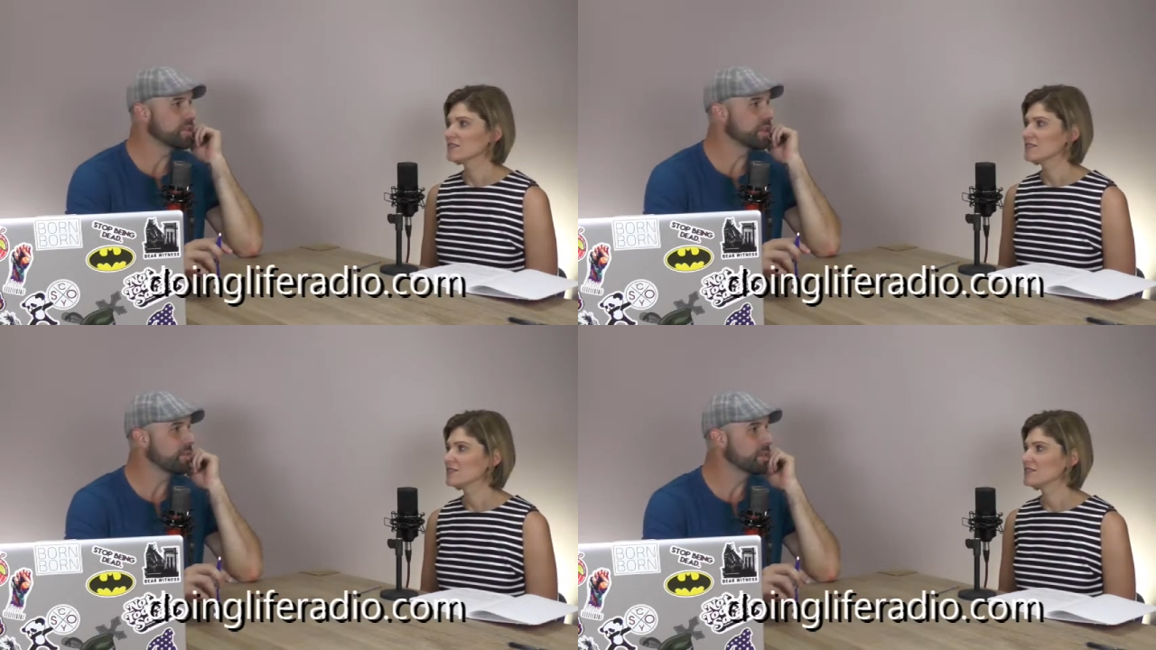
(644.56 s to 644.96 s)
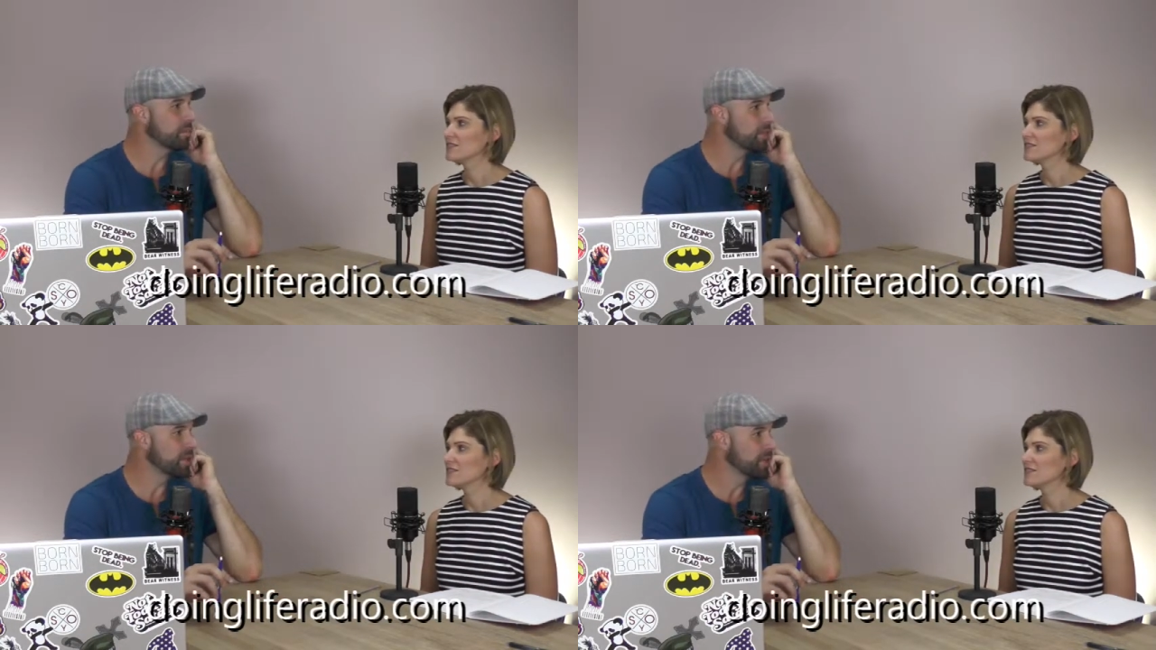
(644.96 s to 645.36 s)
Speaker 1: come into
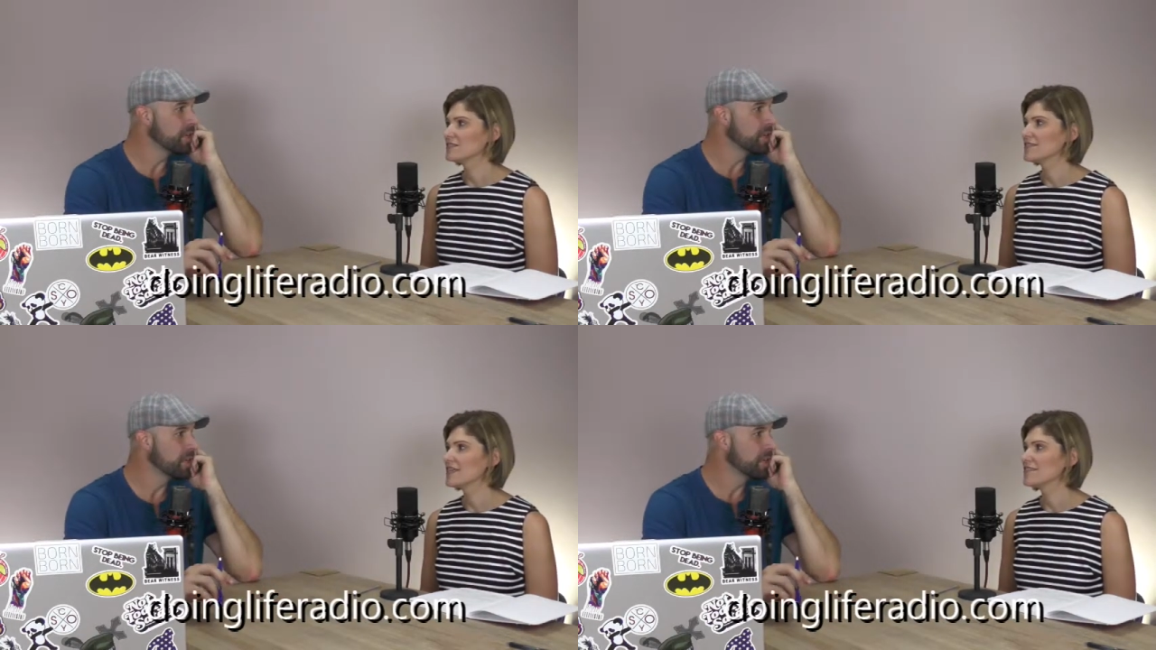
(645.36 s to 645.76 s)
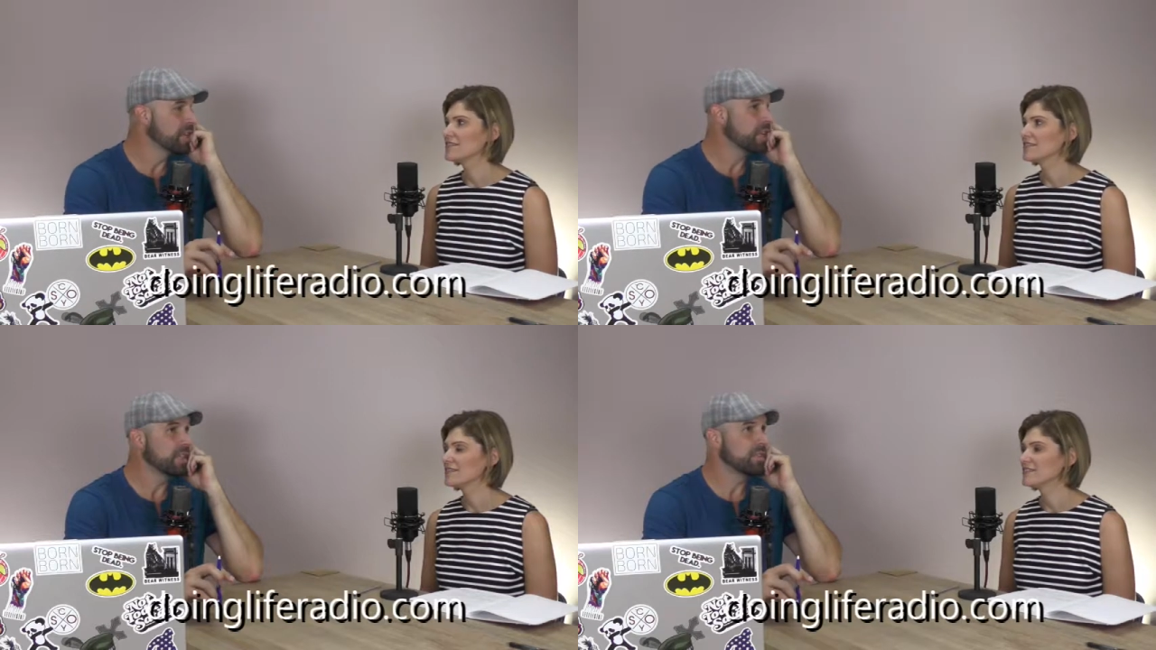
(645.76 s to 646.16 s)
be. Yeah.
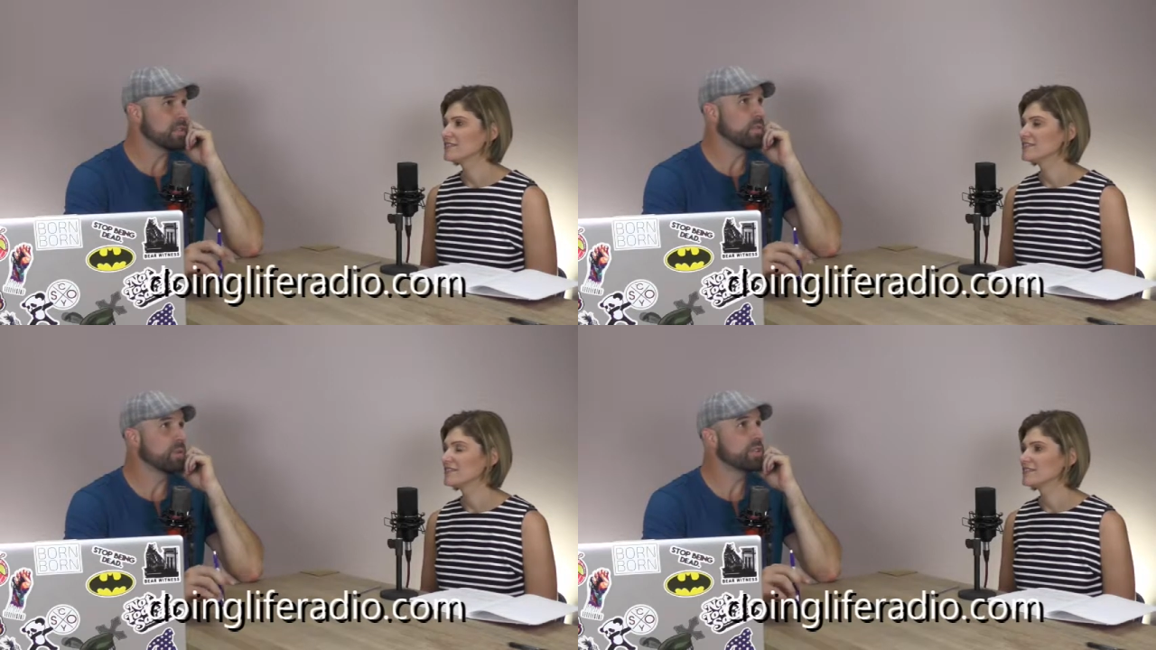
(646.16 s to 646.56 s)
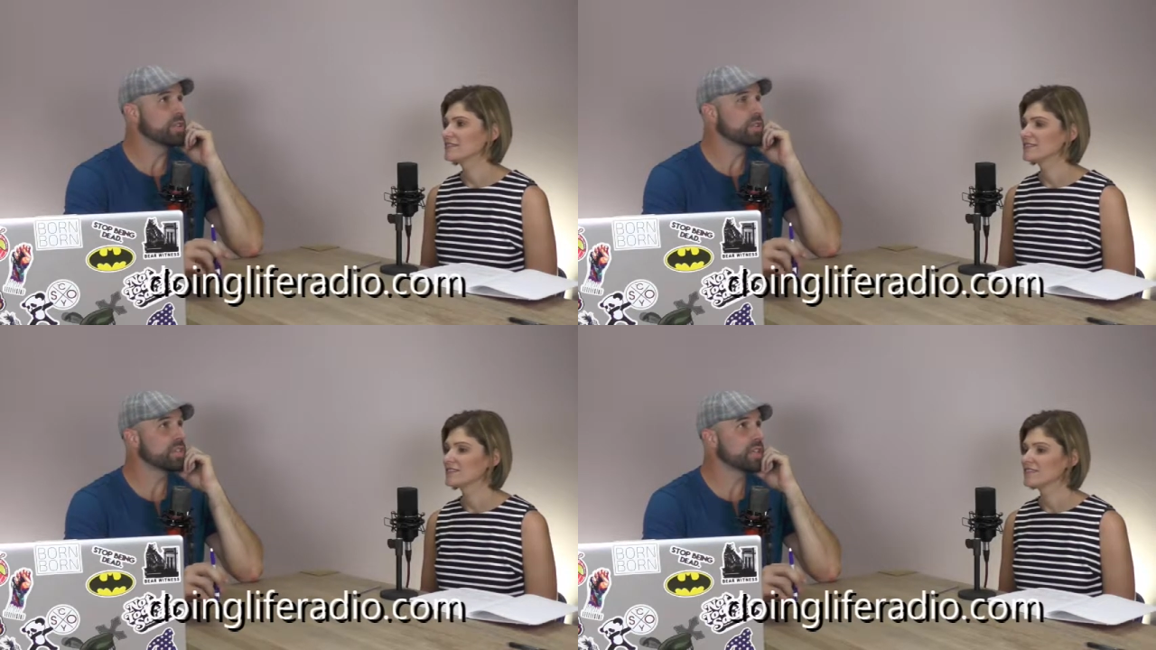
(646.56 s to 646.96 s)
So we're
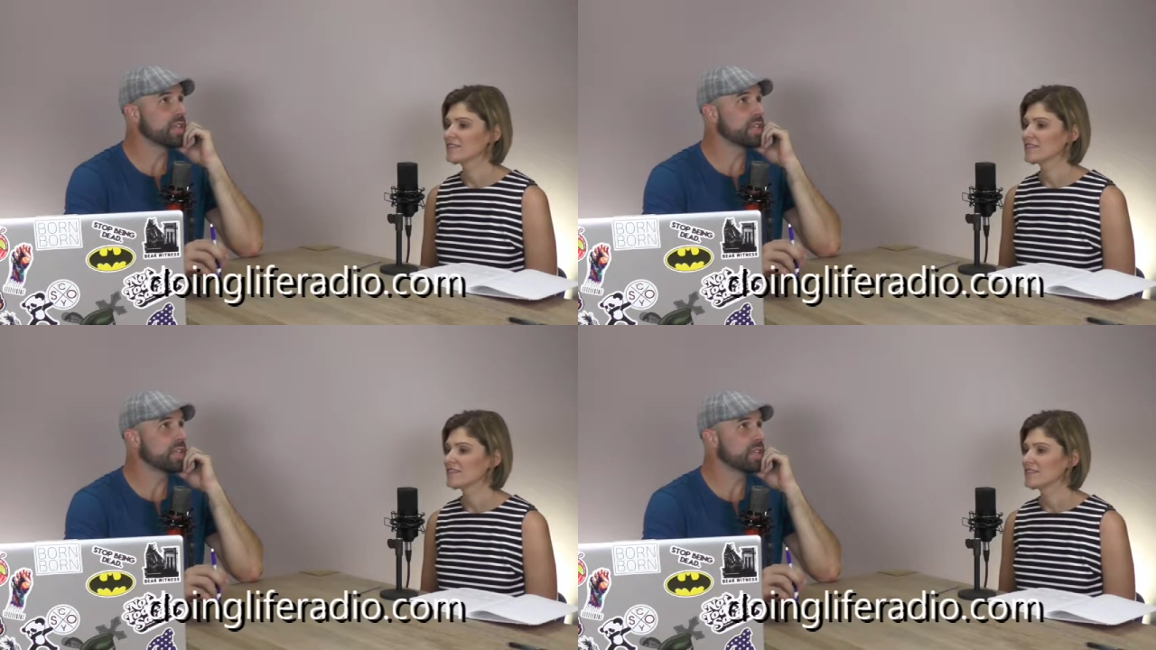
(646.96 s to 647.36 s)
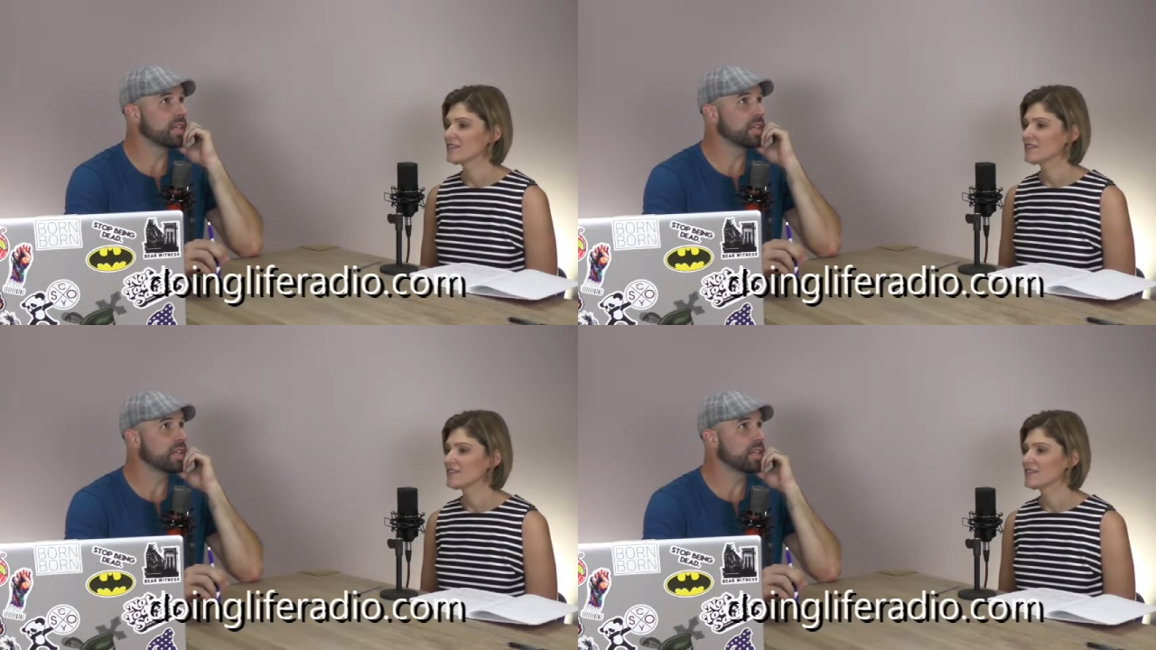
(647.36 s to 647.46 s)
just getting,